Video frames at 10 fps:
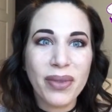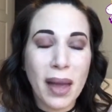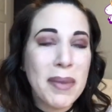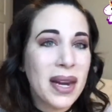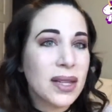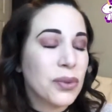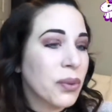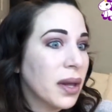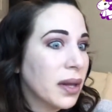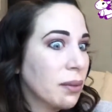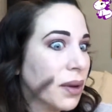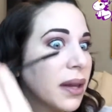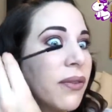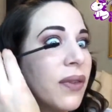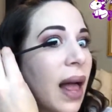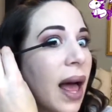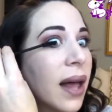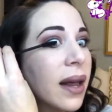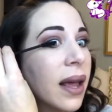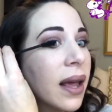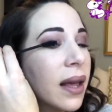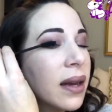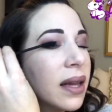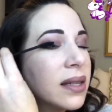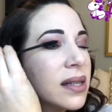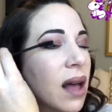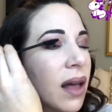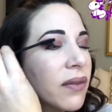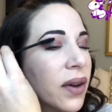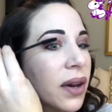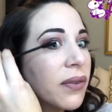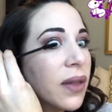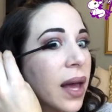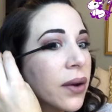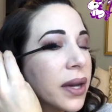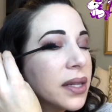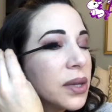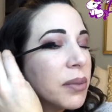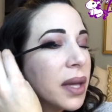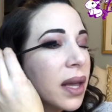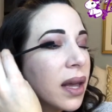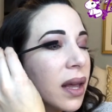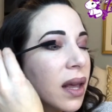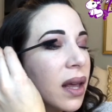I mean, it's really, really flat and it's not very flattering to me.